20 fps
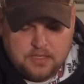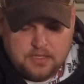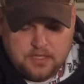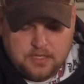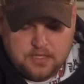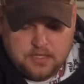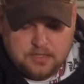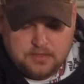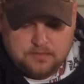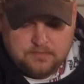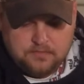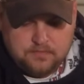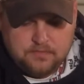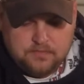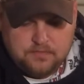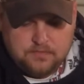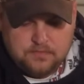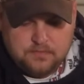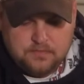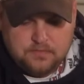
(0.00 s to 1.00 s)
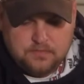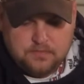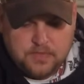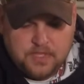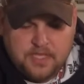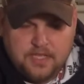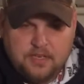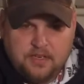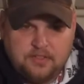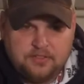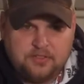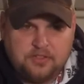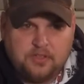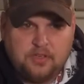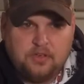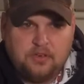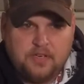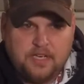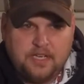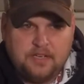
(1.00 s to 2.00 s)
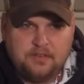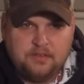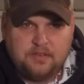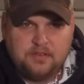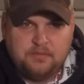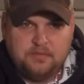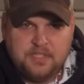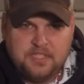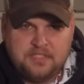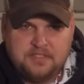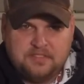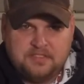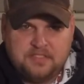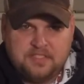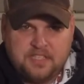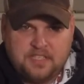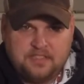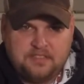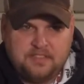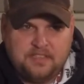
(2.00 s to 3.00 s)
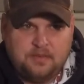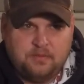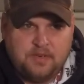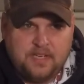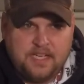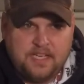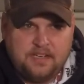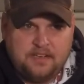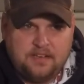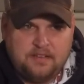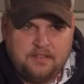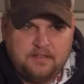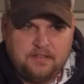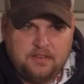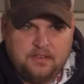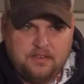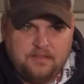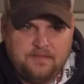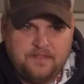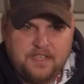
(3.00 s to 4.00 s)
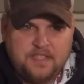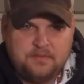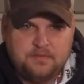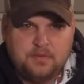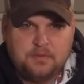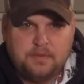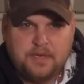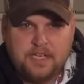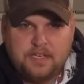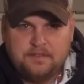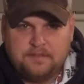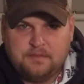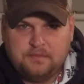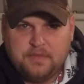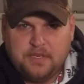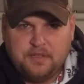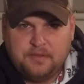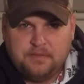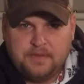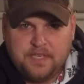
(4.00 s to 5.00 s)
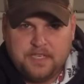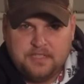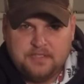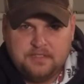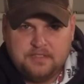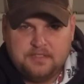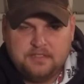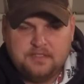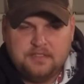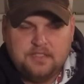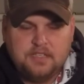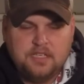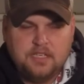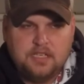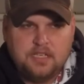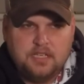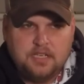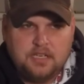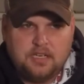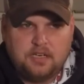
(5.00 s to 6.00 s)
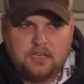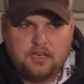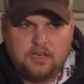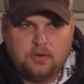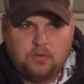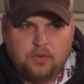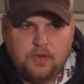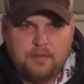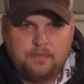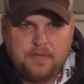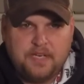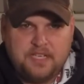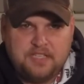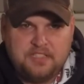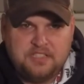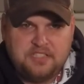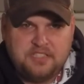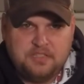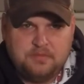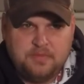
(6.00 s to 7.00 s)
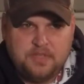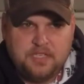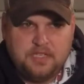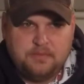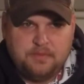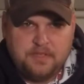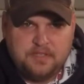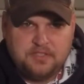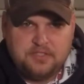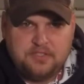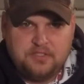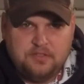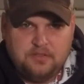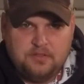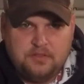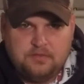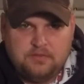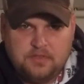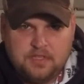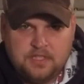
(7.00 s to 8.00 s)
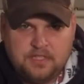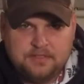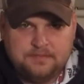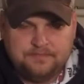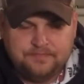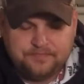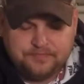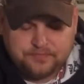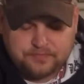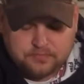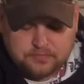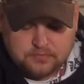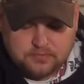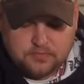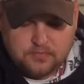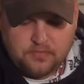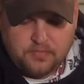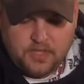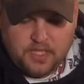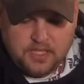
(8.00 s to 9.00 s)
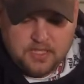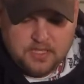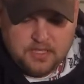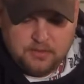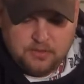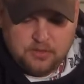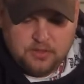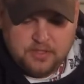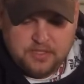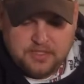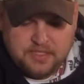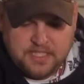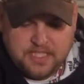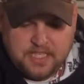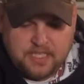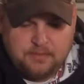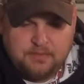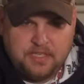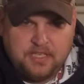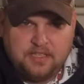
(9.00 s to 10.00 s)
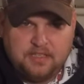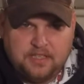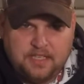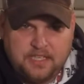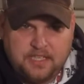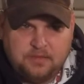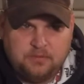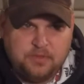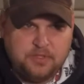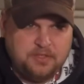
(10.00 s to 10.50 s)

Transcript: But then also go on Outdoor Ambitions and check us out. We got our Facebook page for both pages. Our web pages should be up here soon and running. Go on there and check them out, like them.